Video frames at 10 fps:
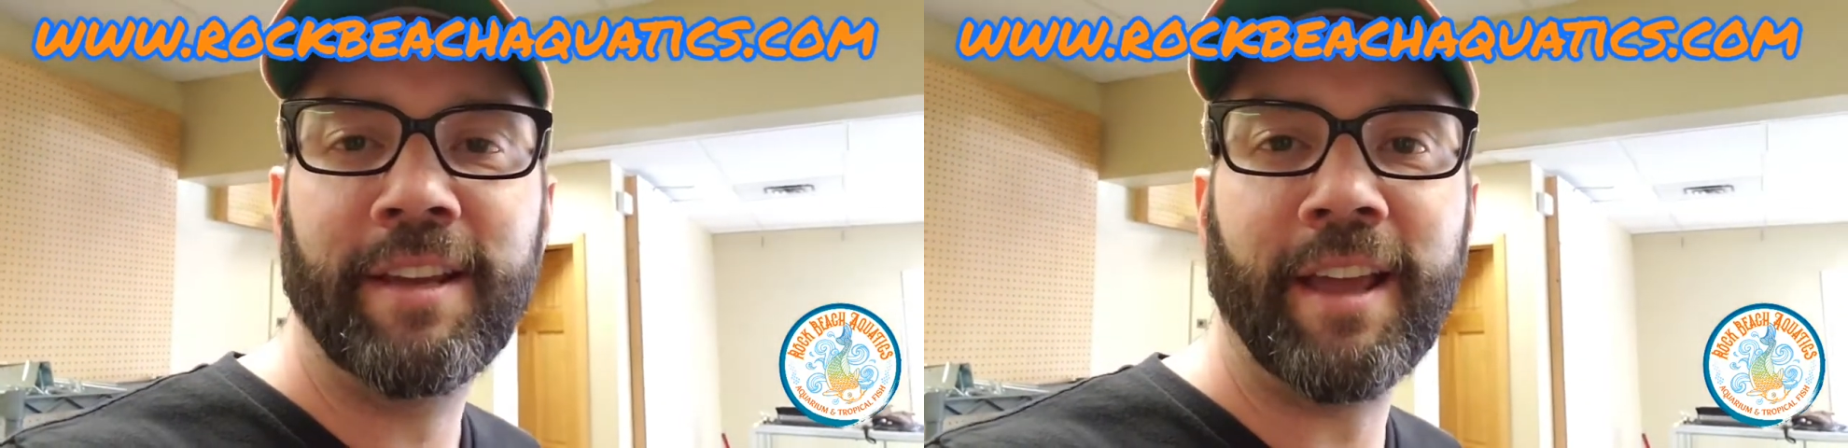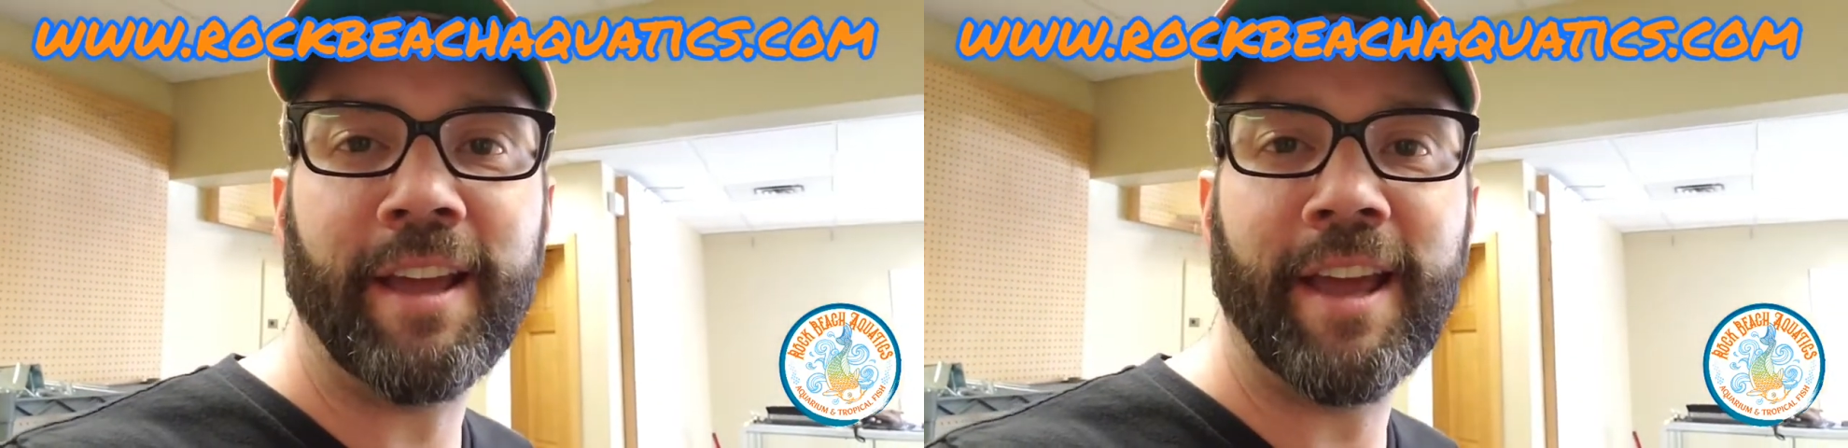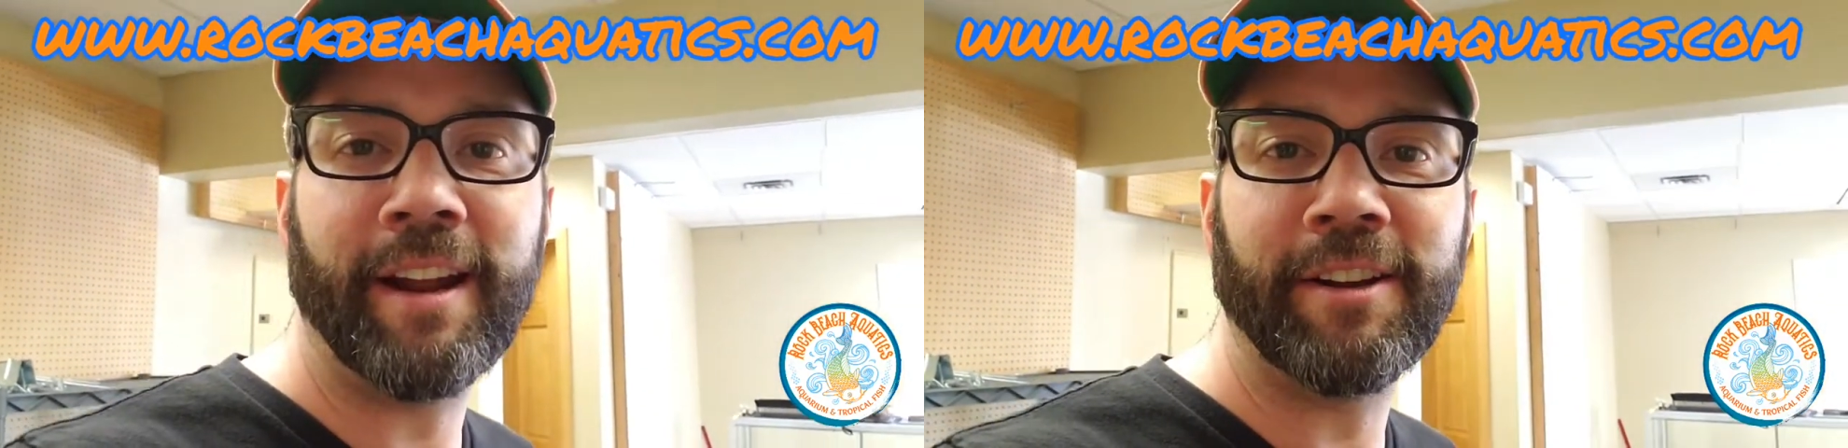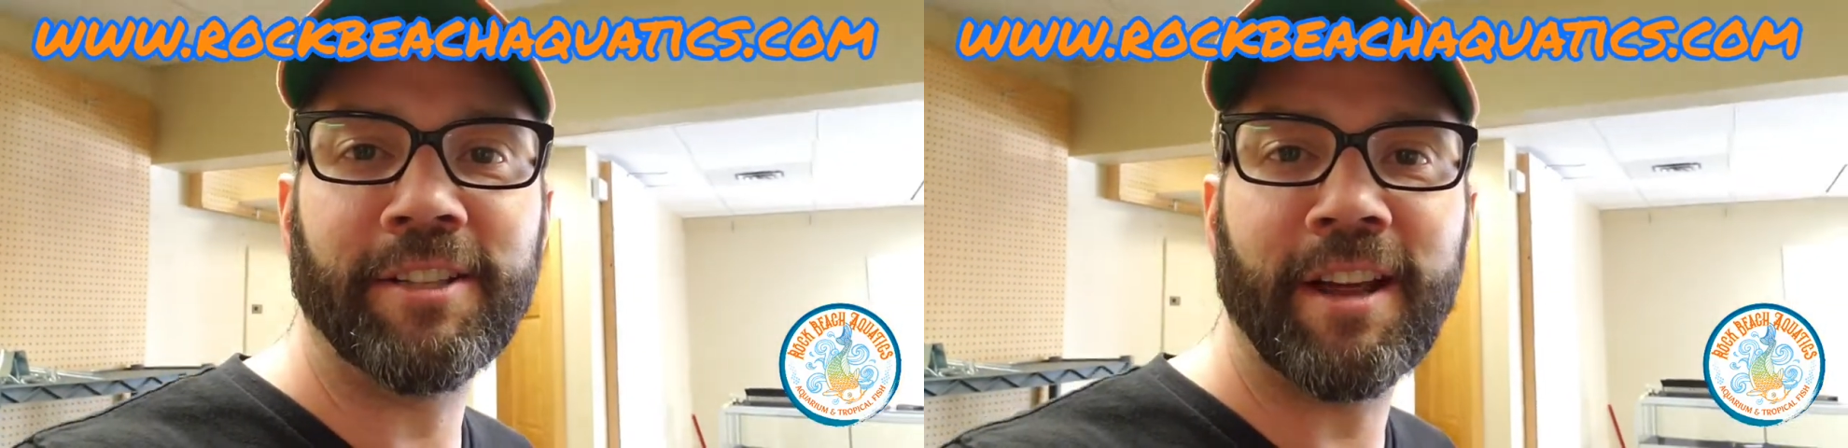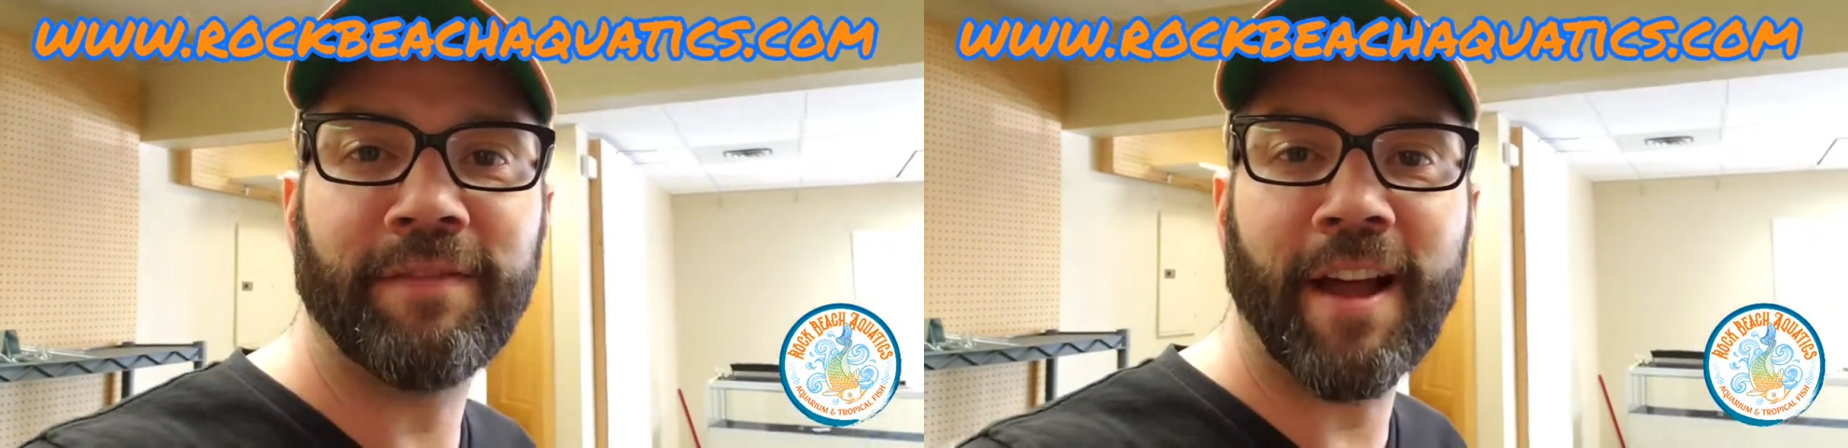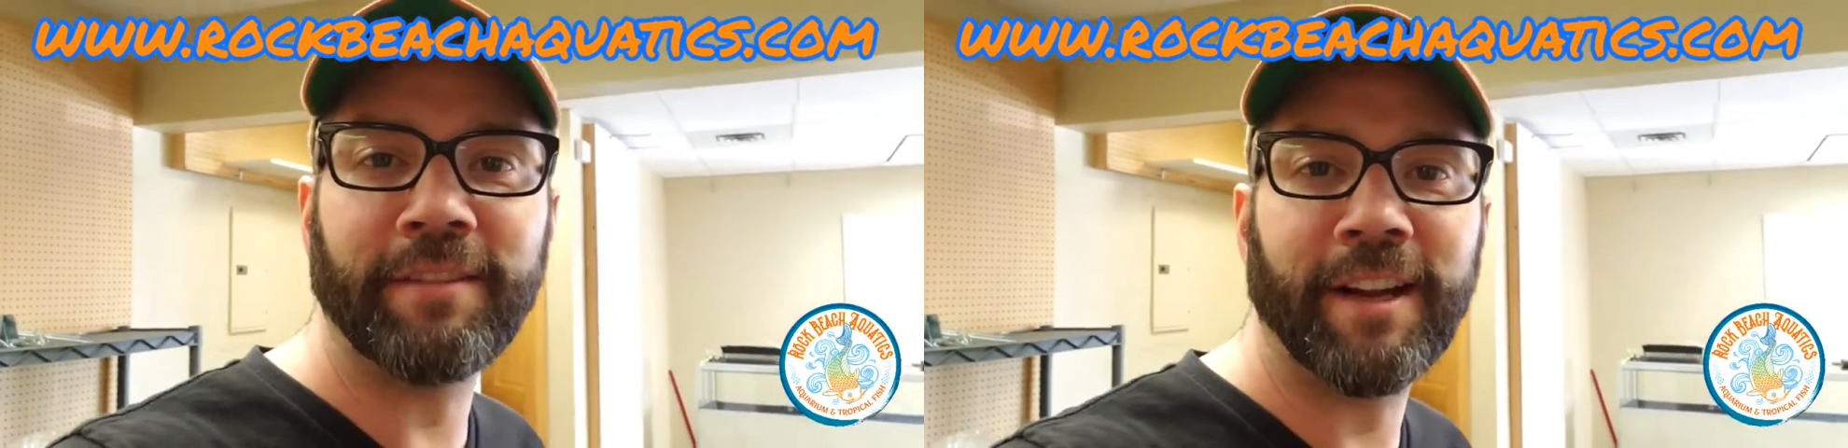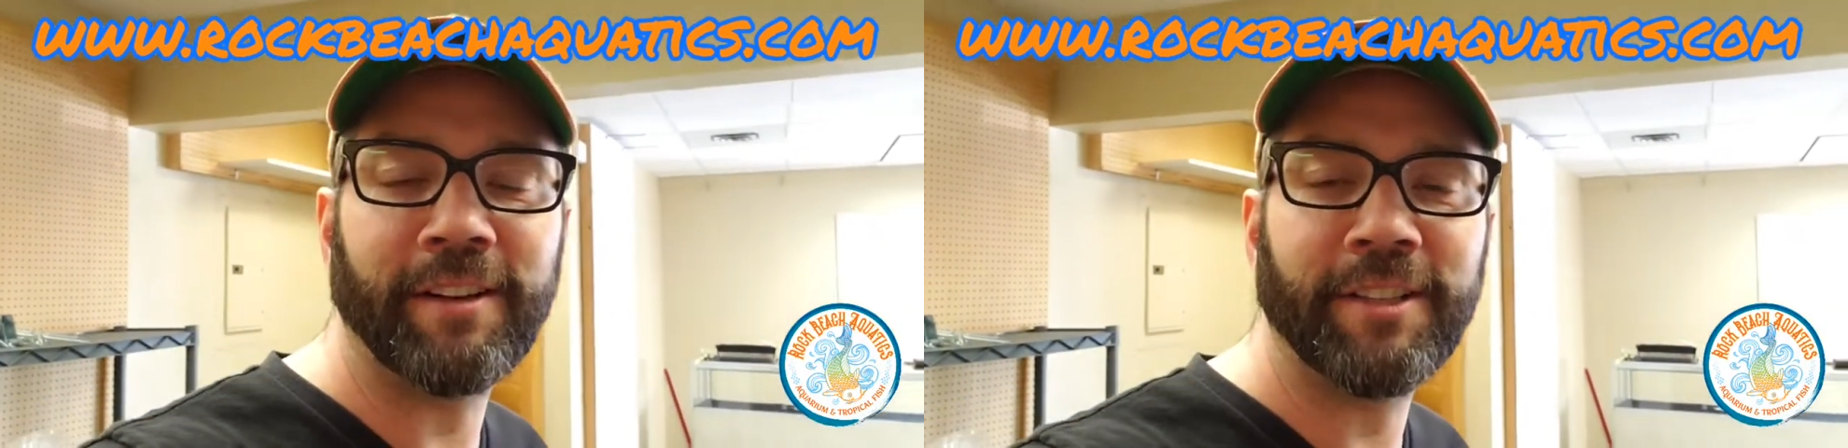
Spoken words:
yeah, getting our stuff out there.